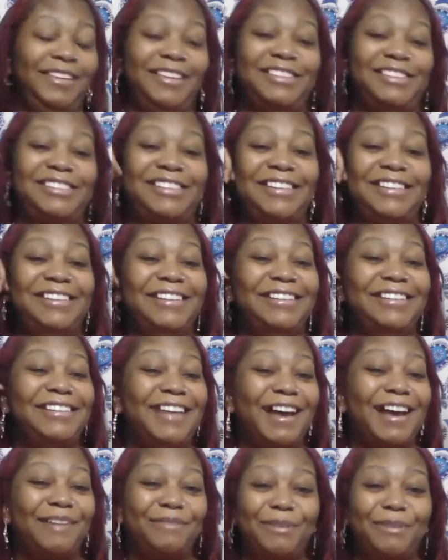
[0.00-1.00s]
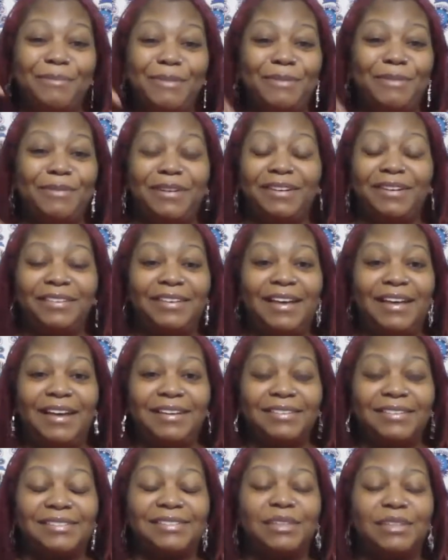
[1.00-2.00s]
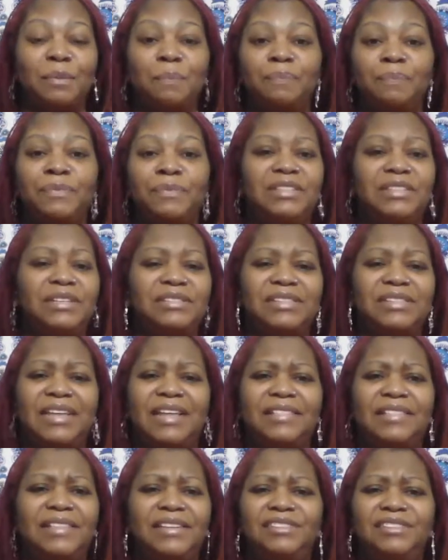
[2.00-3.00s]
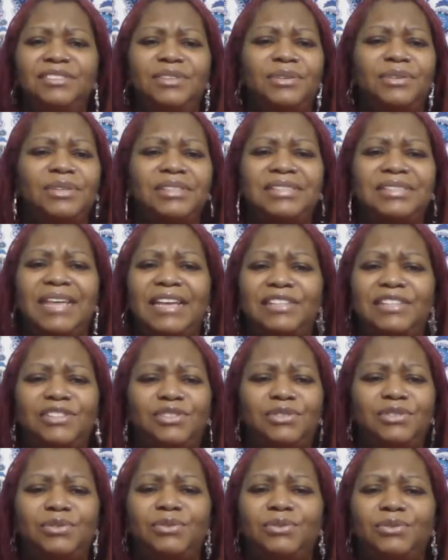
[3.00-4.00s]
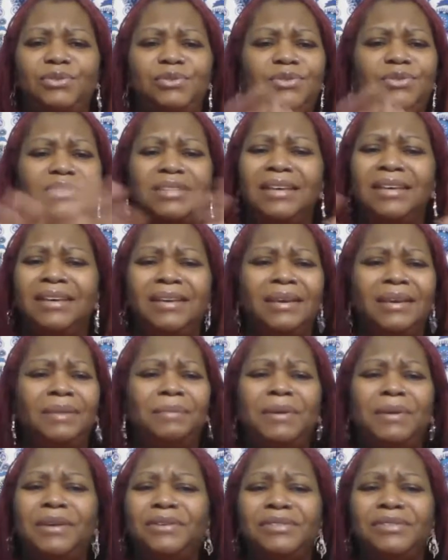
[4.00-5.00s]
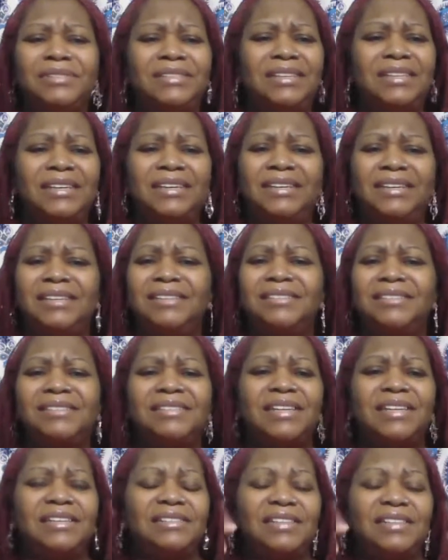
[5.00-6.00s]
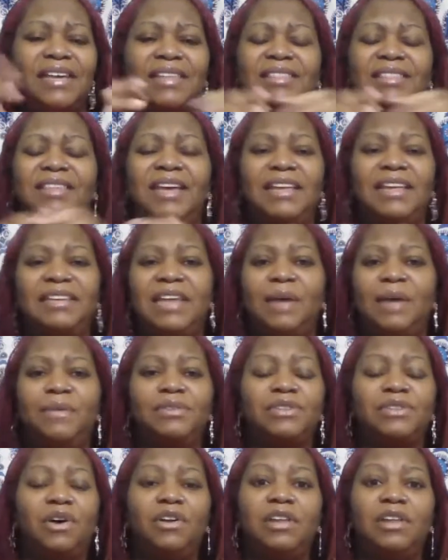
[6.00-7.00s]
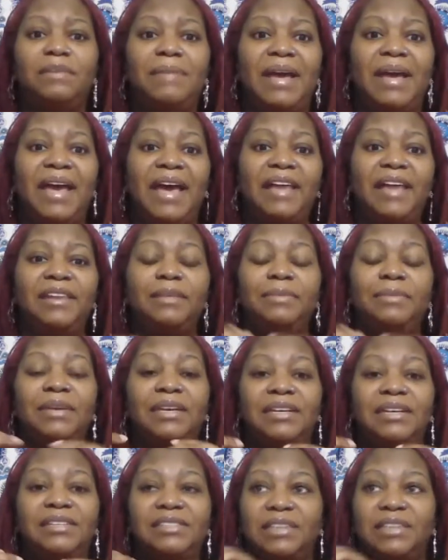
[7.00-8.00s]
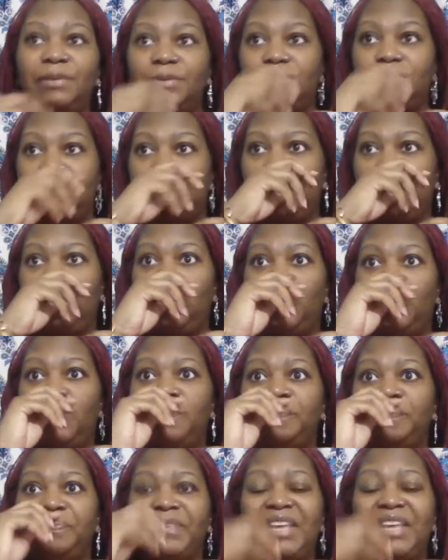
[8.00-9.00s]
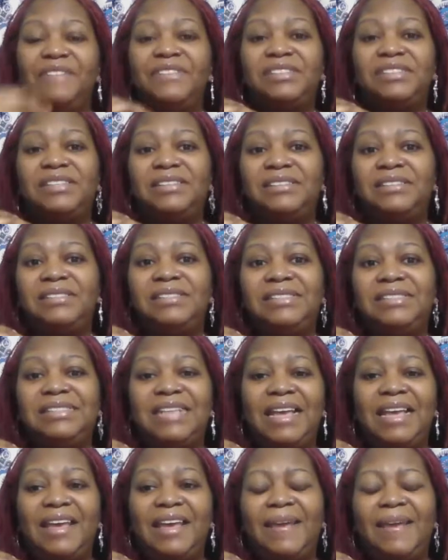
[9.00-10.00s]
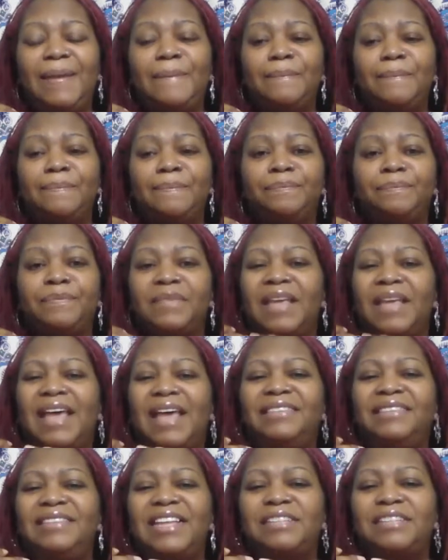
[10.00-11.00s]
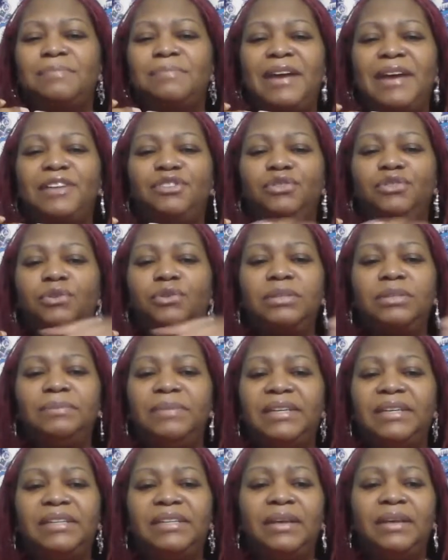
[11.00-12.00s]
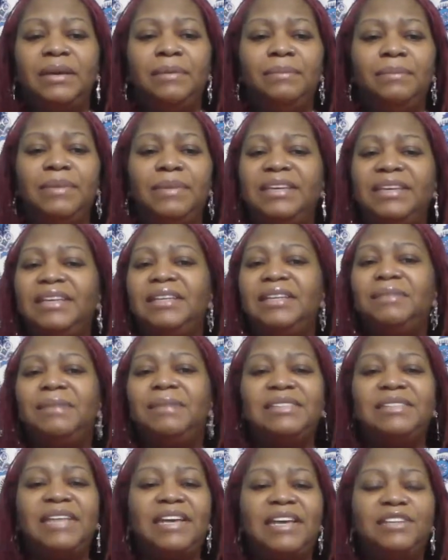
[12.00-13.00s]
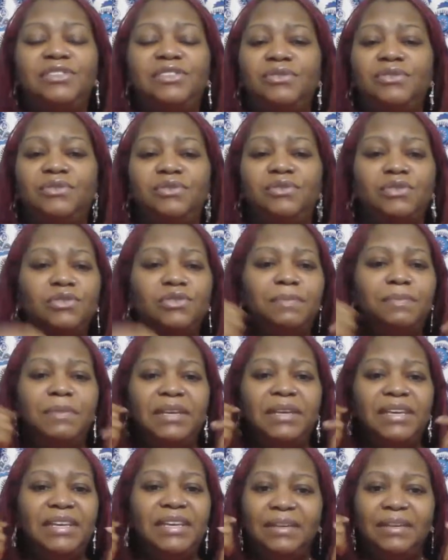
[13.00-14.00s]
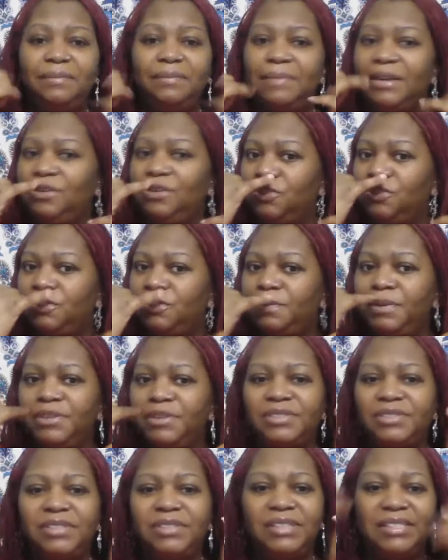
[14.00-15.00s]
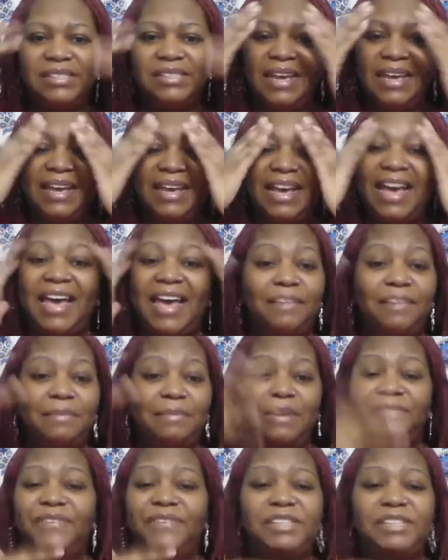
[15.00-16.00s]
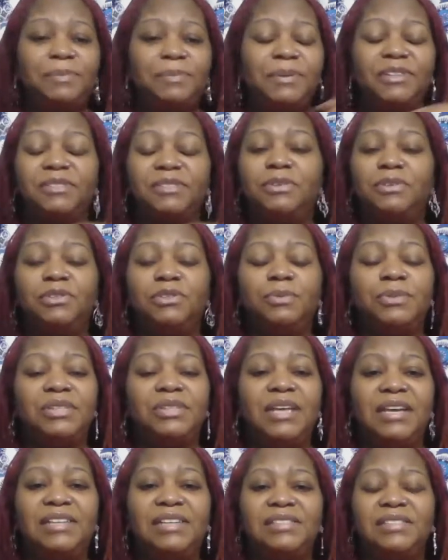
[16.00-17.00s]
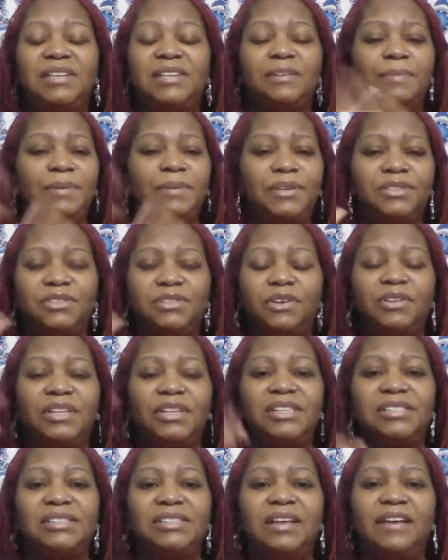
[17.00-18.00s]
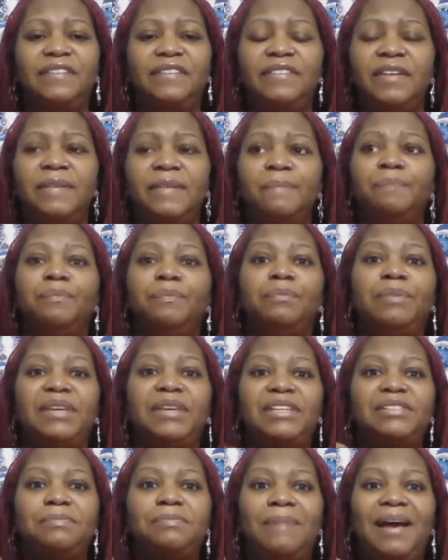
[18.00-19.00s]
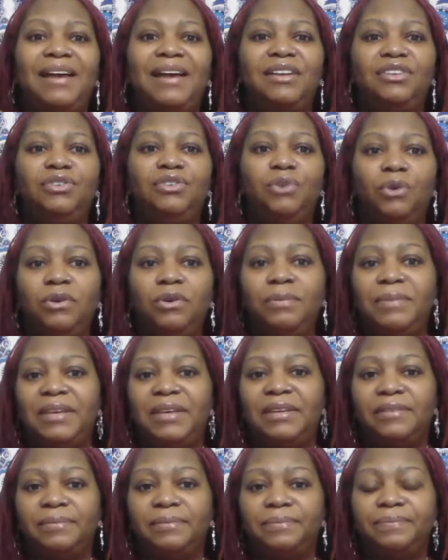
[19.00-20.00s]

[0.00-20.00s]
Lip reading: She did not want me wearing locks. There's a lot of things, the tattoos, piercings, things like that. That was all up my alley because it was so, even to this day, that's my adornment. Me getting my tattoos, me getting my nose piercings. I had my face pierced multiple times, tongue pierced, all that stuff. But it's my adornment.